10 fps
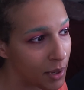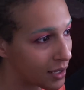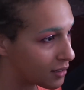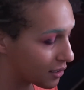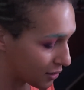my
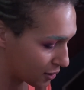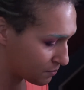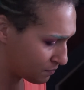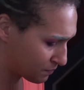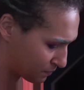
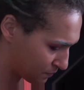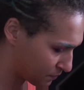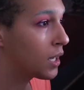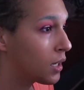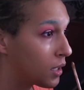concealer.
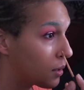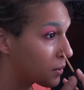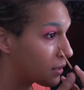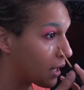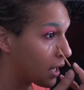Yep,
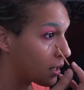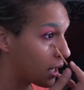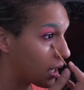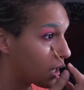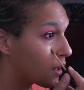because I
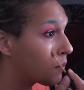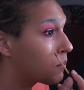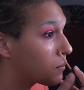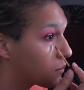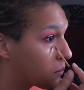
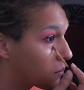am